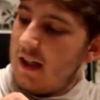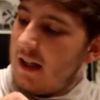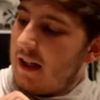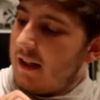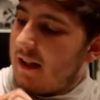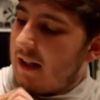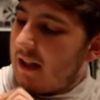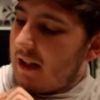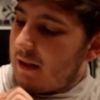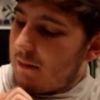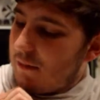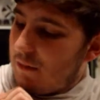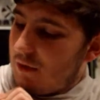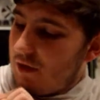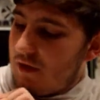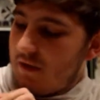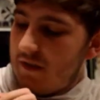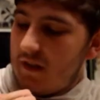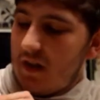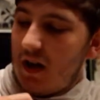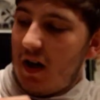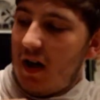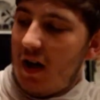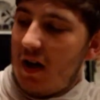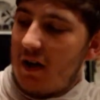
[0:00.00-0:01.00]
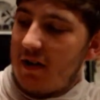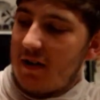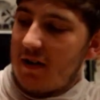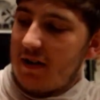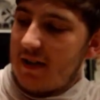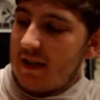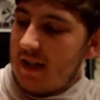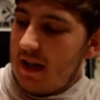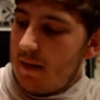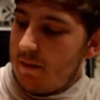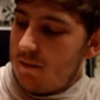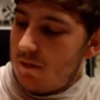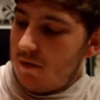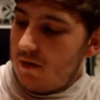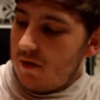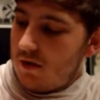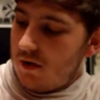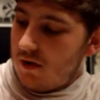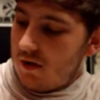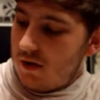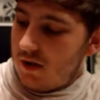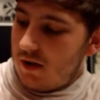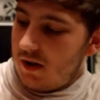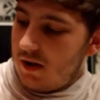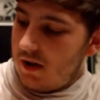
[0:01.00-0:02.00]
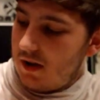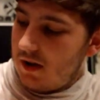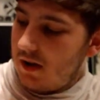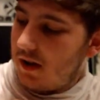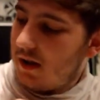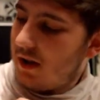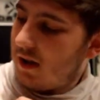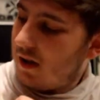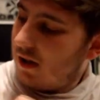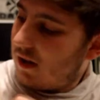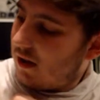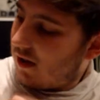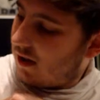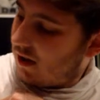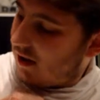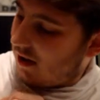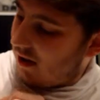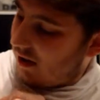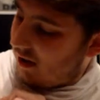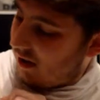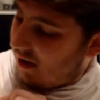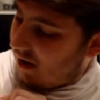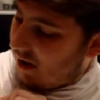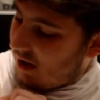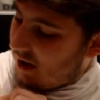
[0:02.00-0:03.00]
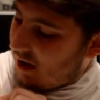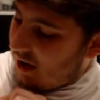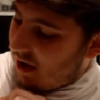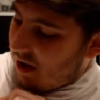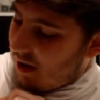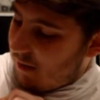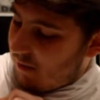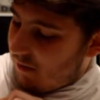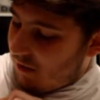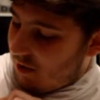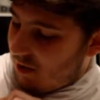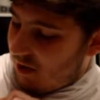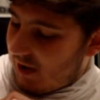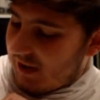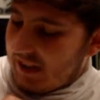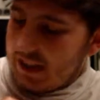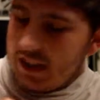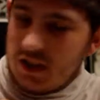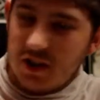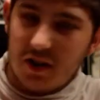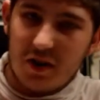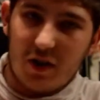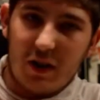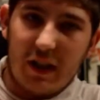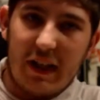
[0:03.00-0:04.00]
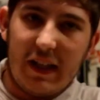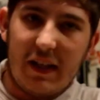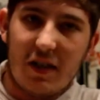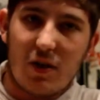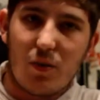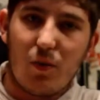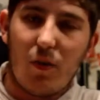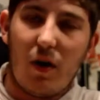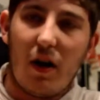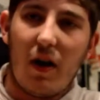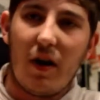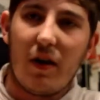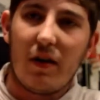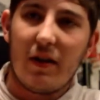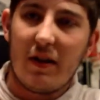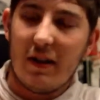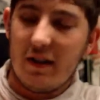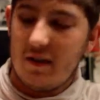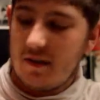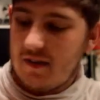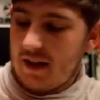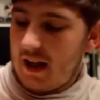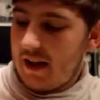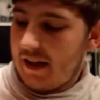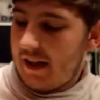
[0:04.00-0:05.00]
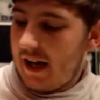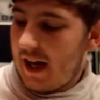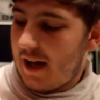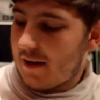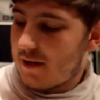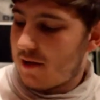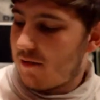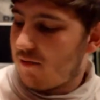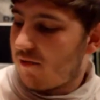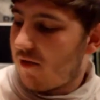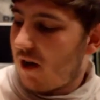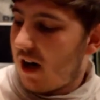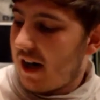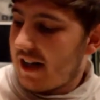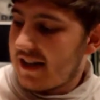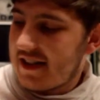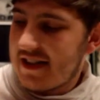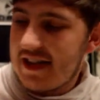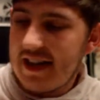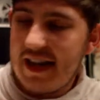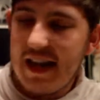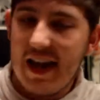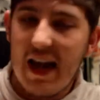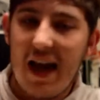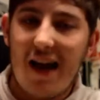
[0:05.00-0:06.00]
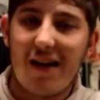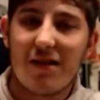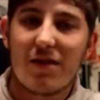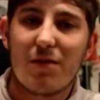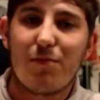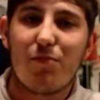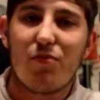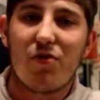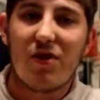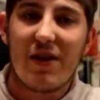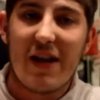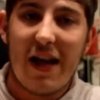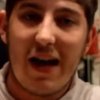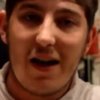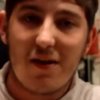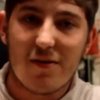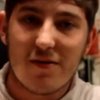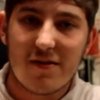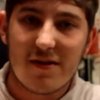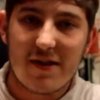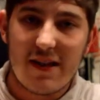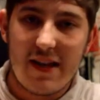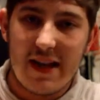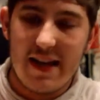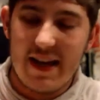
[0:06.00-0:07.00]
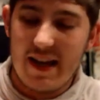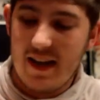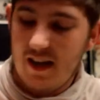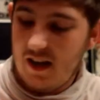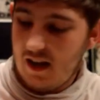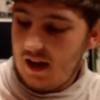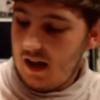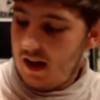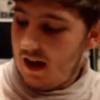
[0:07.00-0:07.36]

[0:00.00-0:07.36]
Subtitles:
Then it moves on to get more and more, and each one it'll tell you how to write it, how to pronounce it.